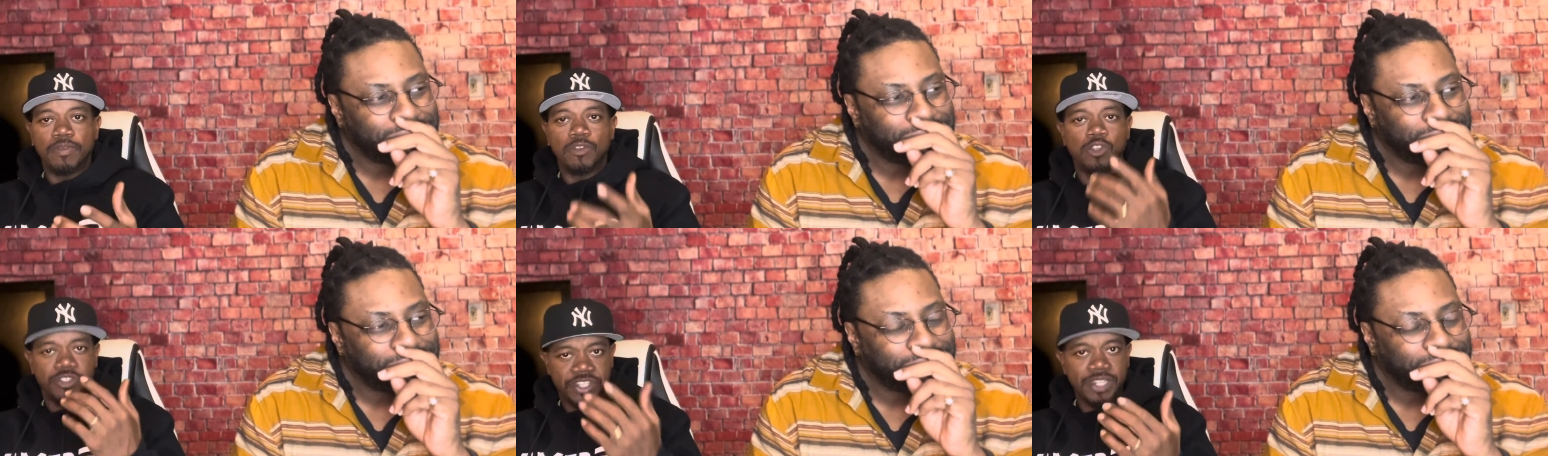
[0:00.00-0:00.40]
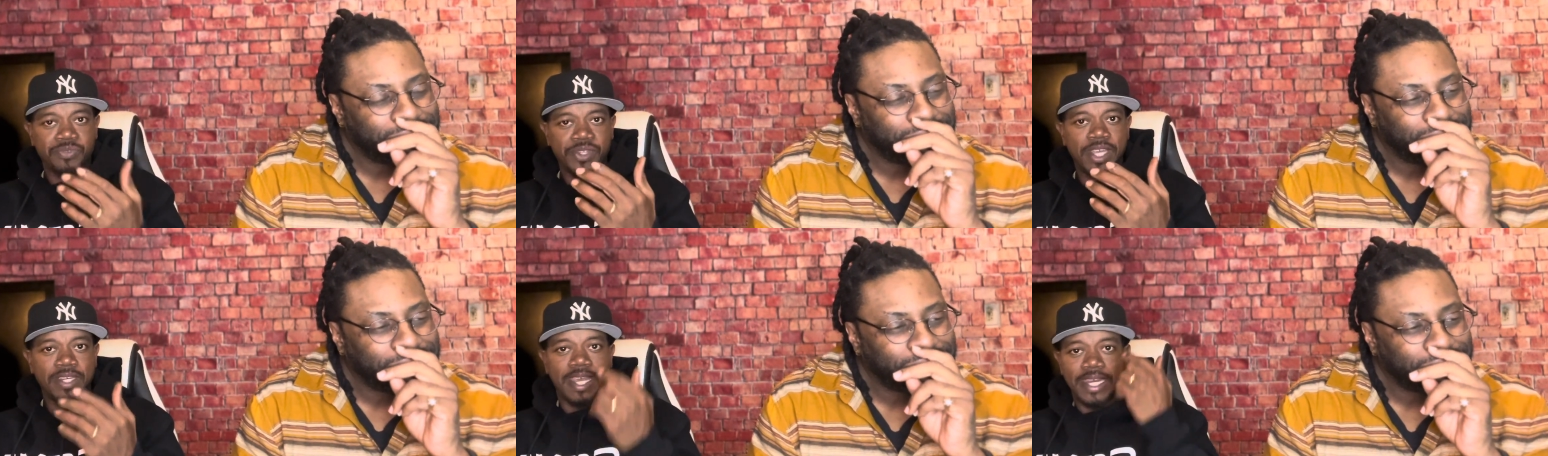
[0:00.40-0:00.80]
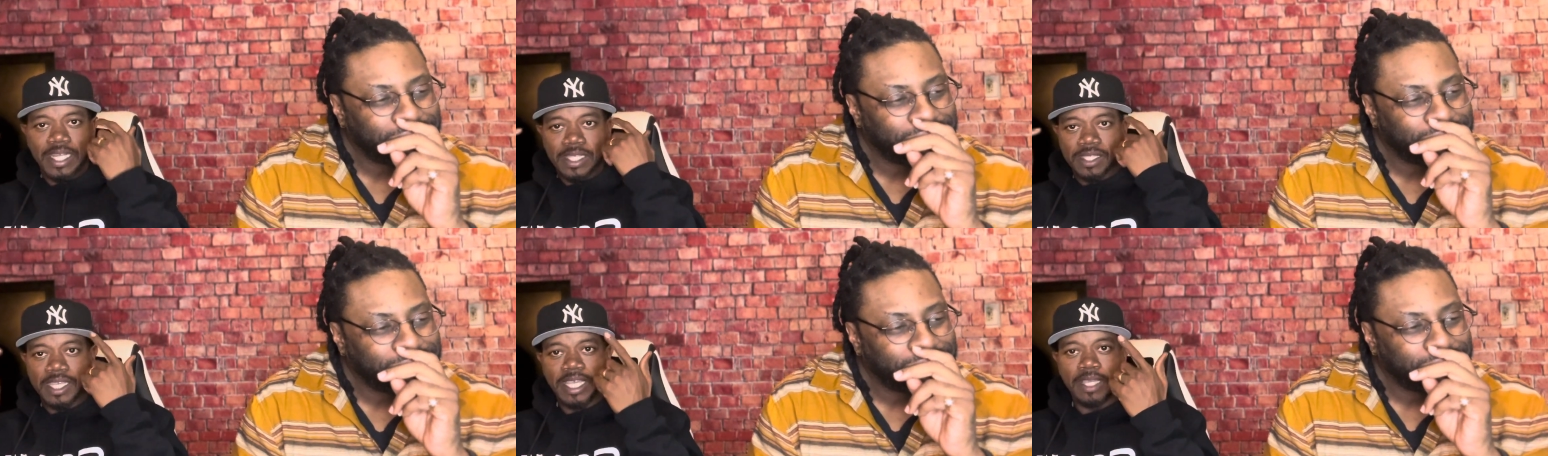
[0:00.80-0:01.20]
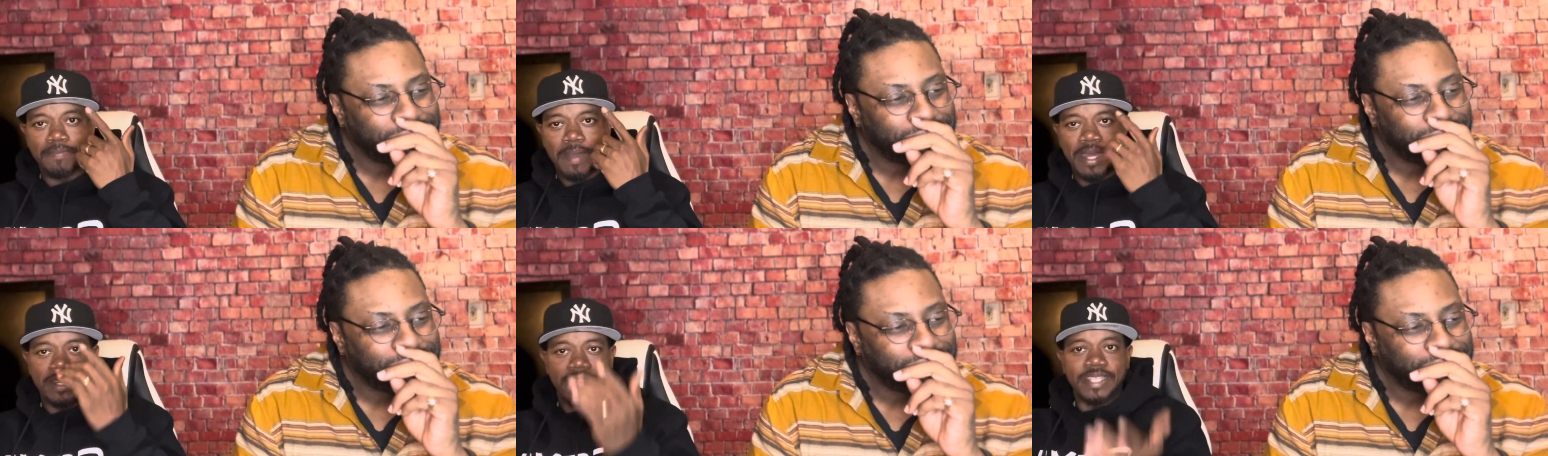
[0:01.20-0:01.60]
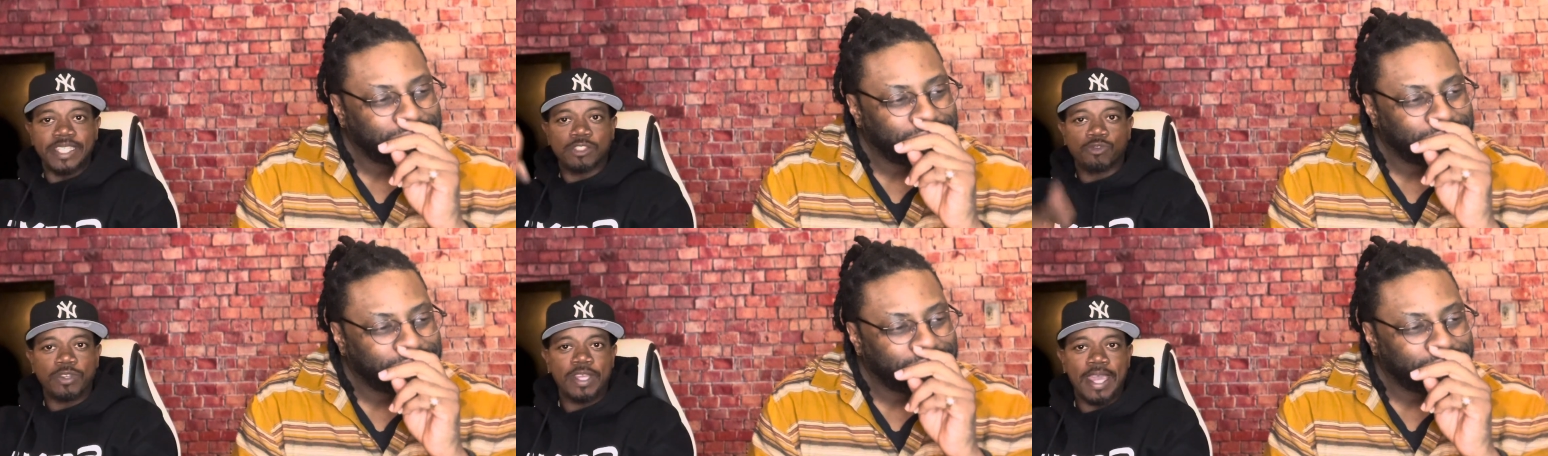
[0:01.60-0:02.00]
Speaker 1: you see what I'm saying? They didn't think about it. They
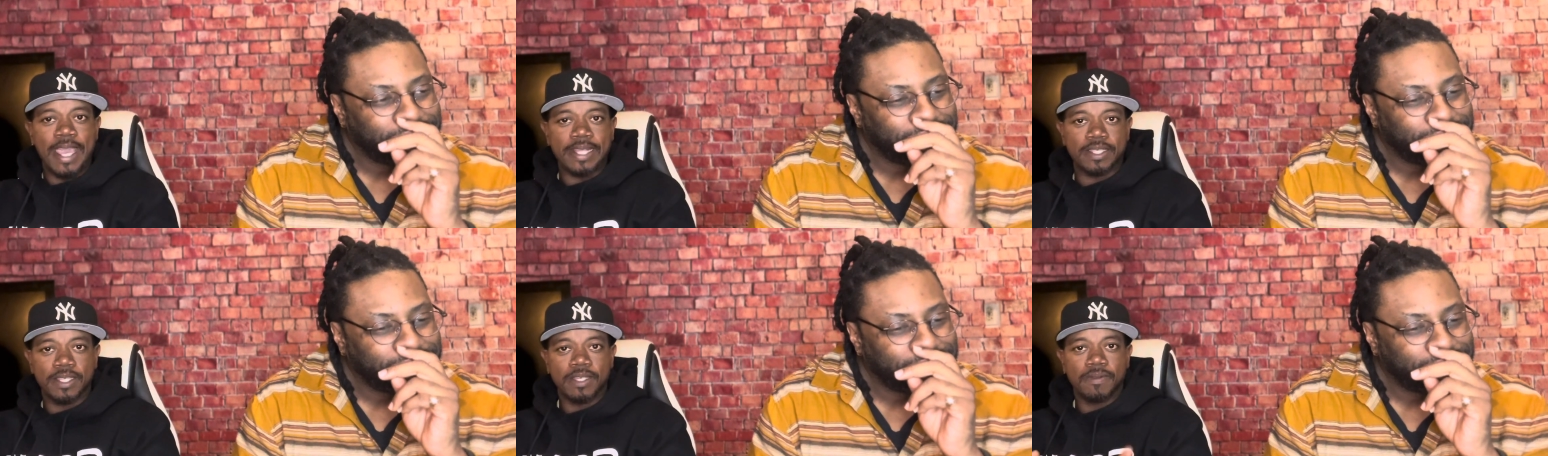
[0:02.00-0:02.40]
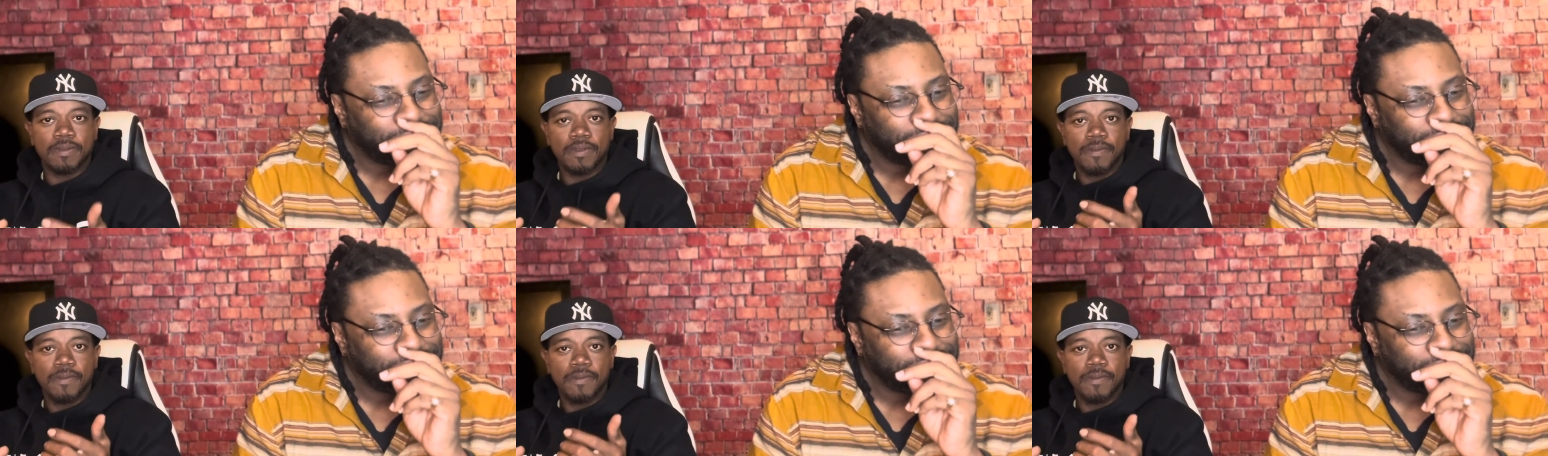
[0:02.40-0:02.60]
just reacted.